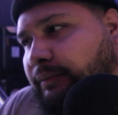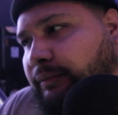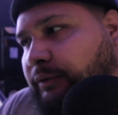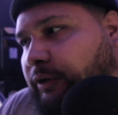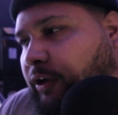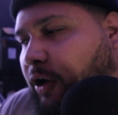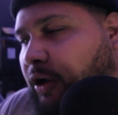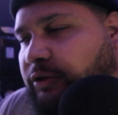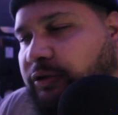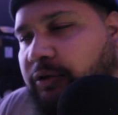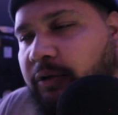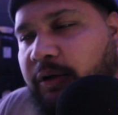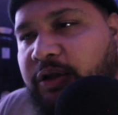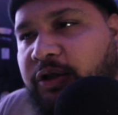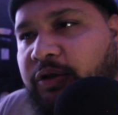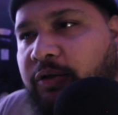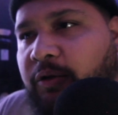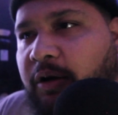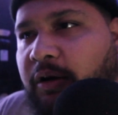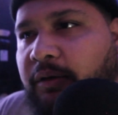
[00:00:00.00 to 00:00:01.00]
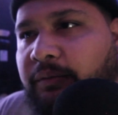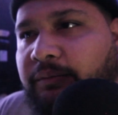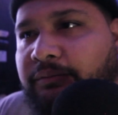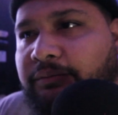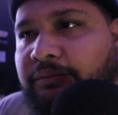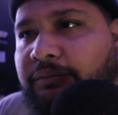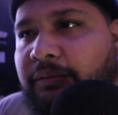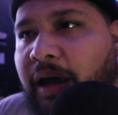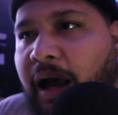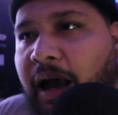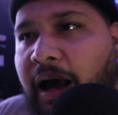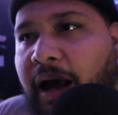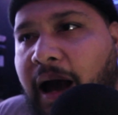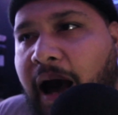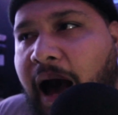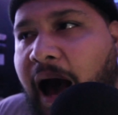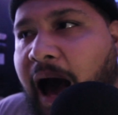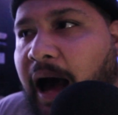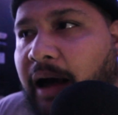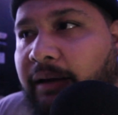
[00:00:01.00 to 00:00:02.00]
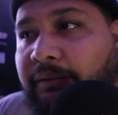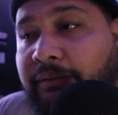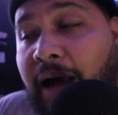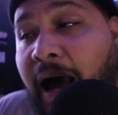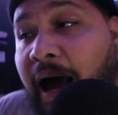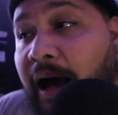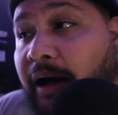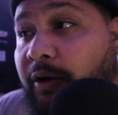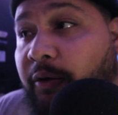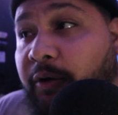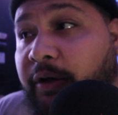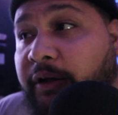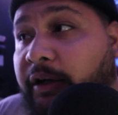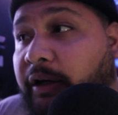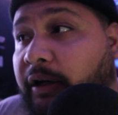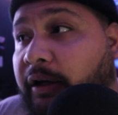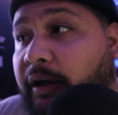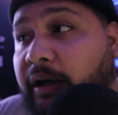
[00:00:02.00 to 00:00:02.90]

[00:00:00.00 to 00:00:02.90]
Long story short, I go in there,